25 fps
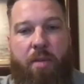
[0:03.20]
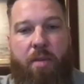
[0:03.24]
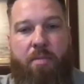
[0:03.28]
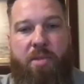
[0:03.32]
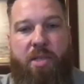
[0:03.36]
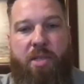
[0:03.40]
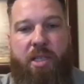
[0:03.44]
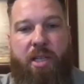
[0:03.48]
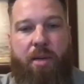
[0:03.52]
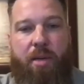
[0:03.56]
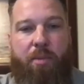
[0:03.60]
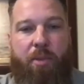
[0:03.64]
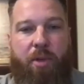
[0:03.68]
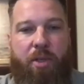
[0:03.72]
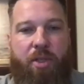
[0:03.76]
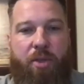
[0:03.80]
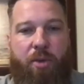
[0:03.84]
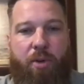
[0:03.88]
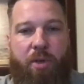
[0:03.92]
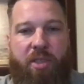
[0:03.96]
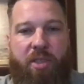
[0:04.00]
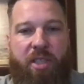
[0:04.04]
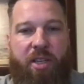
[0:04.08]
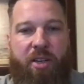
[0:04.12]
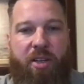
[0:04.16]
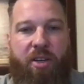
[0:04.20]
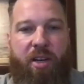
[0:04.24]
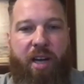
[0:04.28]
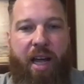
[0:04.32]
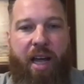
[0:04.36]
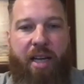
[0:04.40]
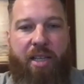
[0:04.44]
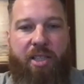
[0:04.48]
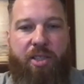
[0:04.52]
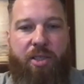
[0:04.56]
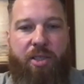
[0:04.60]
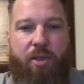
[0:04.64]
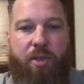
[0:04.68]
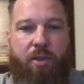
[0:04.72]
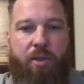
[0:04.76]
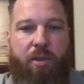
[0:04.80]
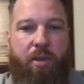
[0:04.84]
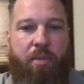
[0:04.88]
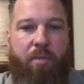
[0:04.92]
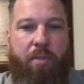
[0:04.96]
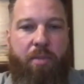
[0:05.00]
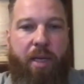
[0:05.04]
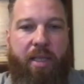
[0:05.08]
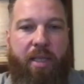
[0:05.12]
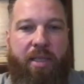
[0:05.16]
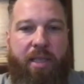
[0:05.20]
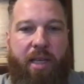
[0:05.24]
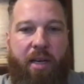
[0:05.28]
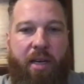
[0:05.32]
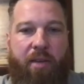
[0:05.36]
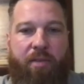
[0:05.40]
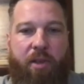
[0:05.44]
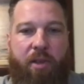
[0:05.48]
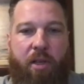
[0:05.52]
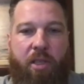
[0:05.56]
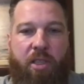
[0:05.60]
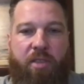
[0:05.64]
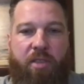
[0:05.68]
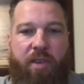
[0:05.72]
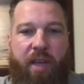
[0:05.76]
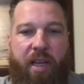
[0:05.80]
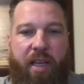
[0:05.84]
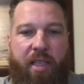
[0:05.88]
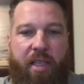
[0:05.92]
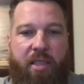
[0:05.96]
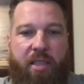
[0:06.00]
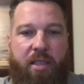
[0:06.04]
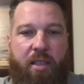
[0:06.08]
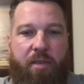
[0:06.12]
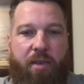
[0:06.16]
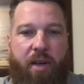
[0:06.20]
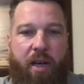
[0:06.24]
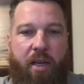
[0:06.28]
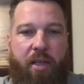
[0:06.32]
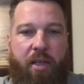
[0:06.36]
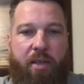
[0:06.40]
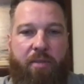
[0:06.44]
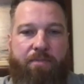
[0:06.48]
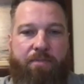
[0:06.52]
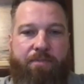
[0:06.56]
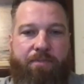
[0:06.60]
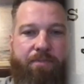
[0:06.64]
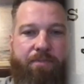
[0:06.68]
MGM Resorts International, based out of Las Vegas, Nevada.